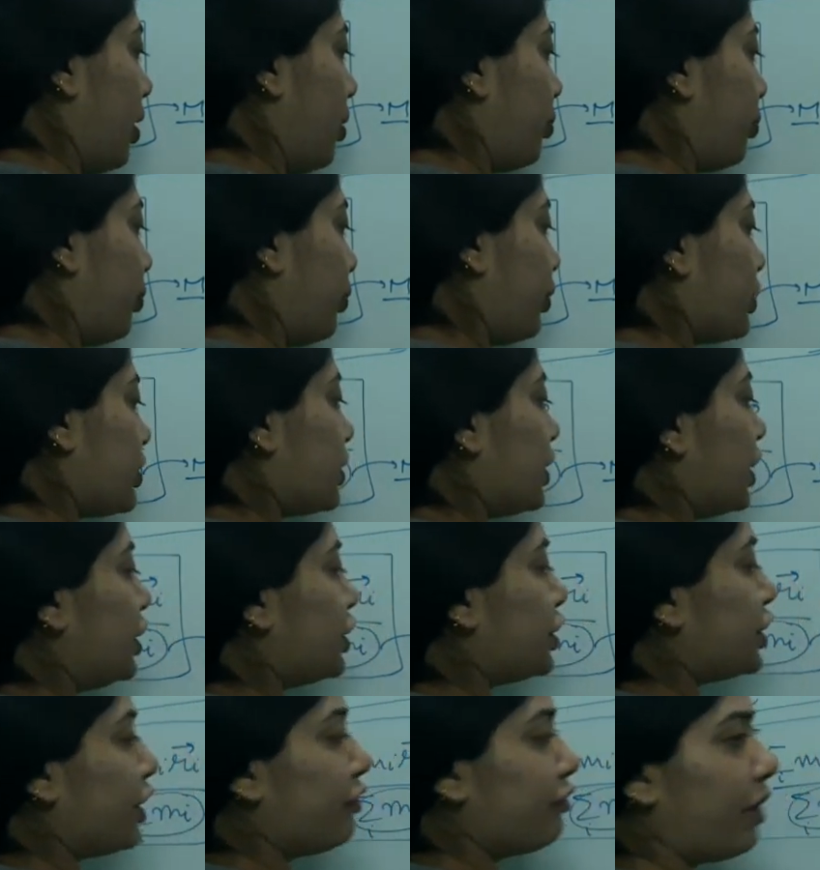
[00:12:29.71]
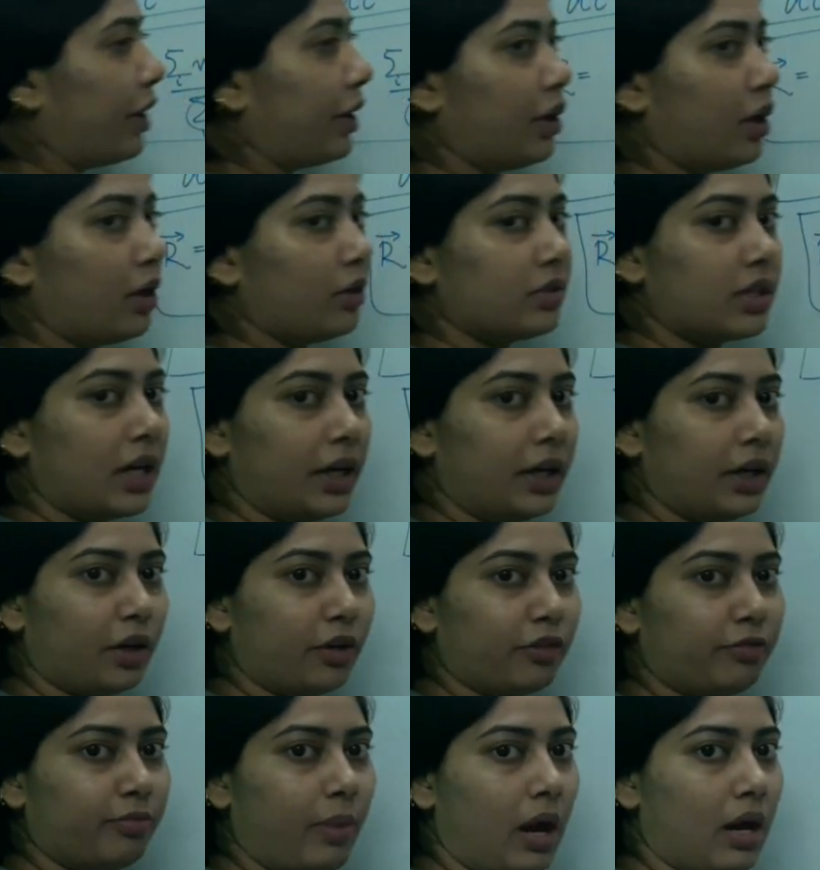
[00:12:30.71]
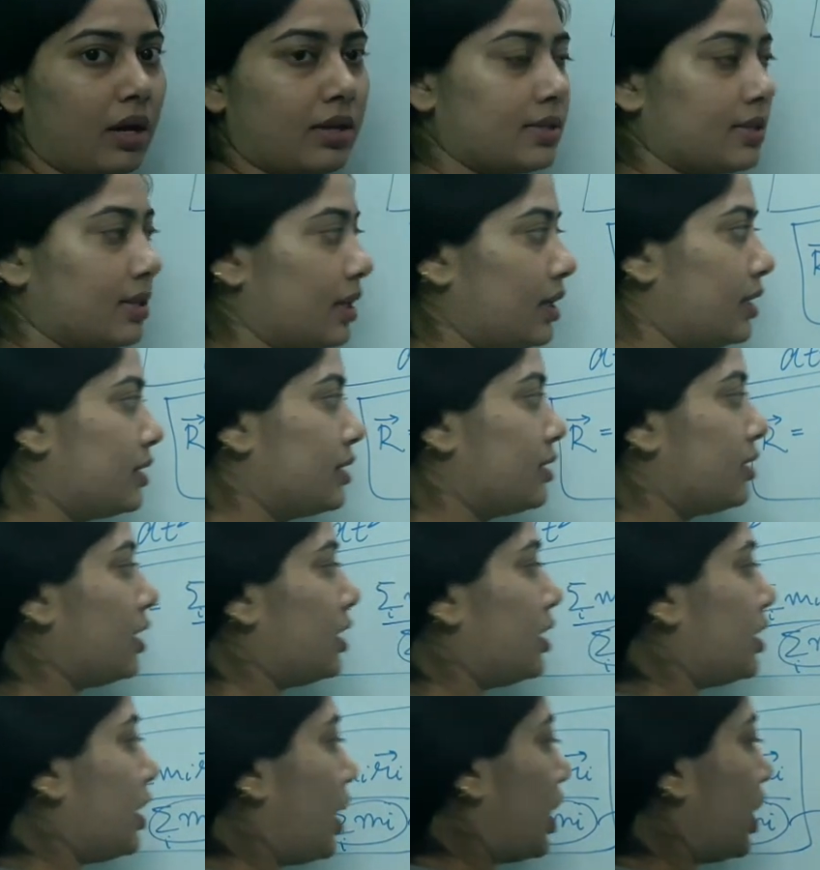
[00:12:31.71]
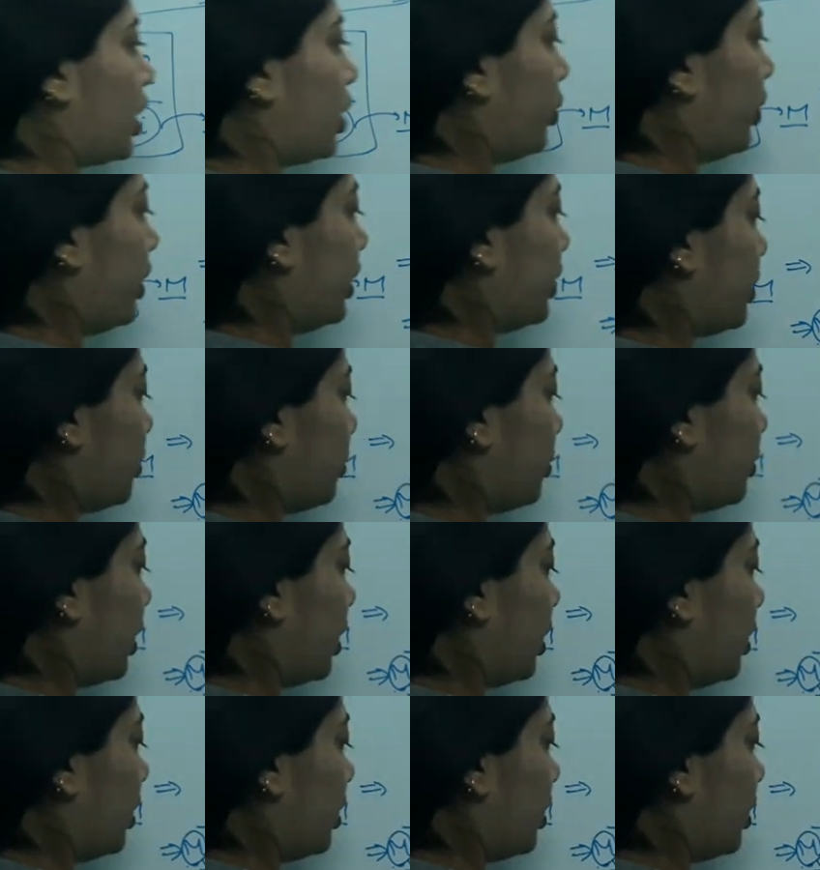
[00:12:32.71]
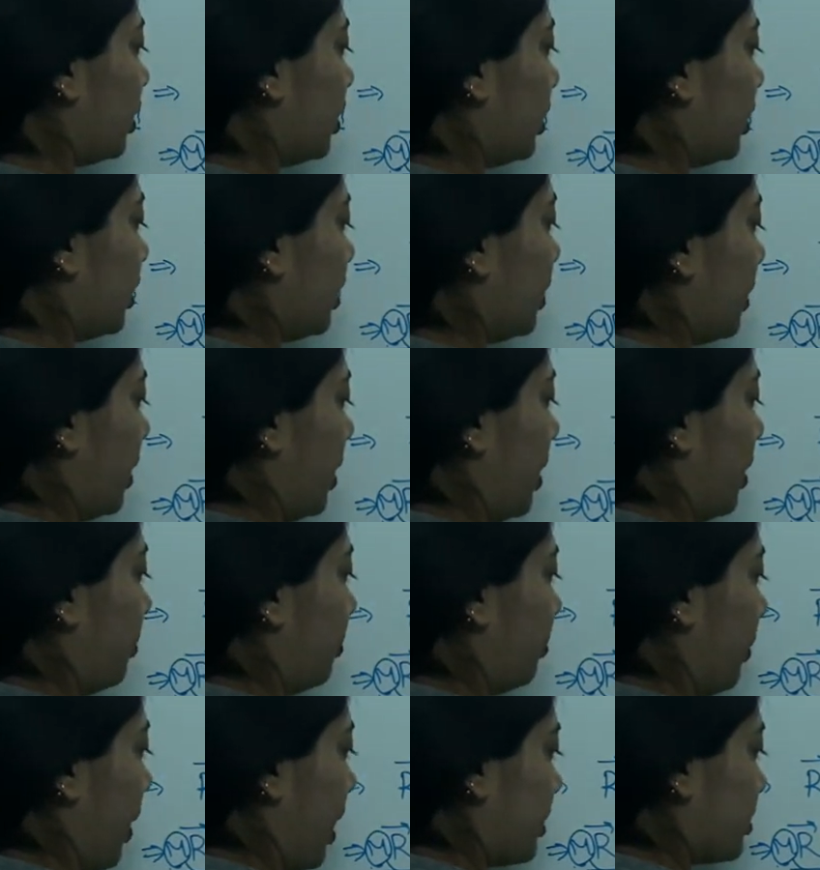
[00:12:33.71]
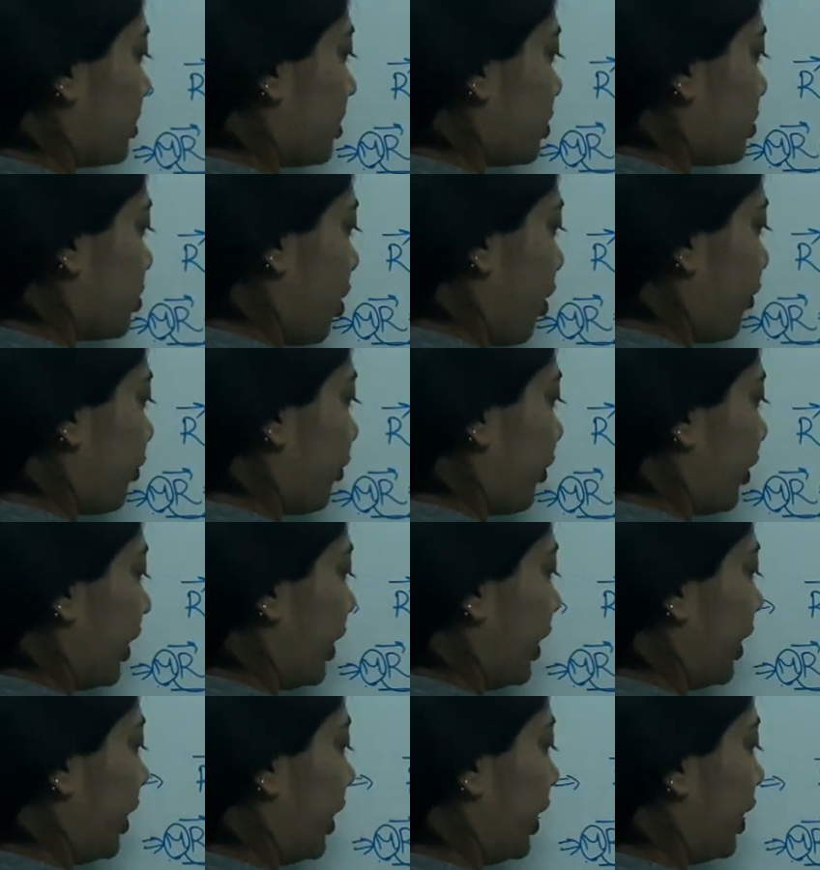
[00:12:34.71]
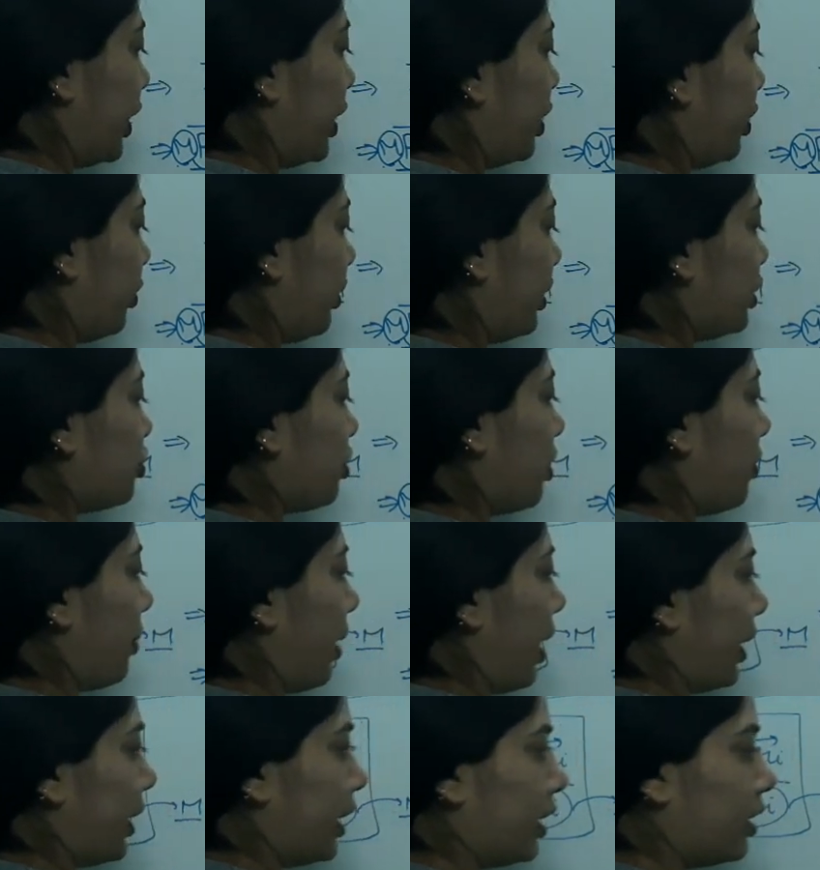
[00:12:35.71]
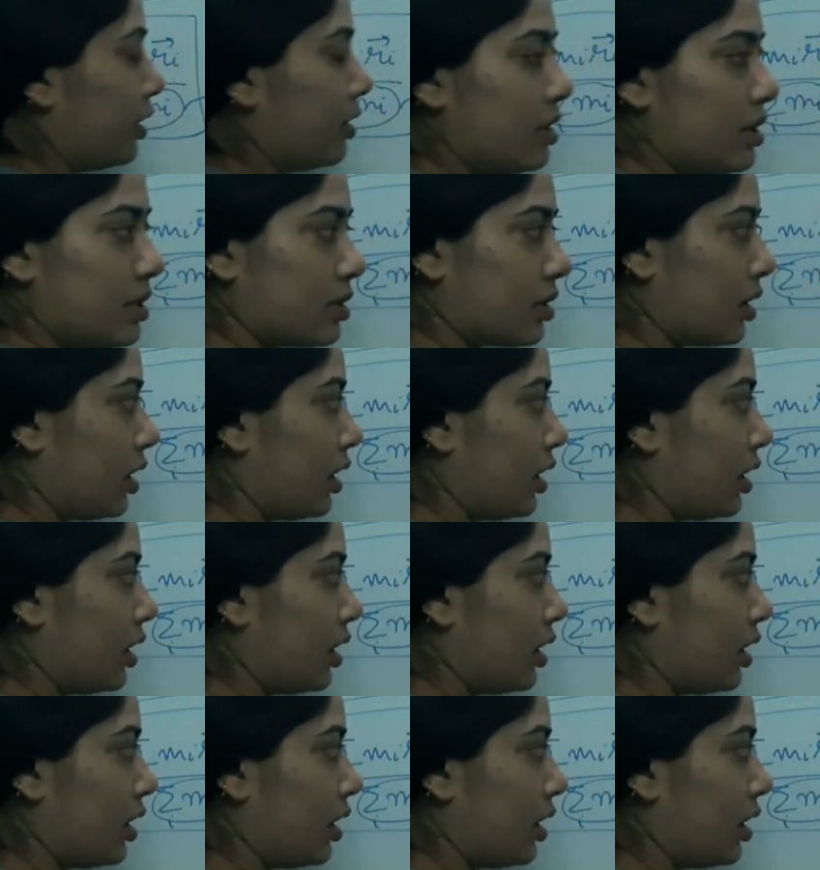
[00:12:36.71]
position vector center of mass is equal to the masses of individual particles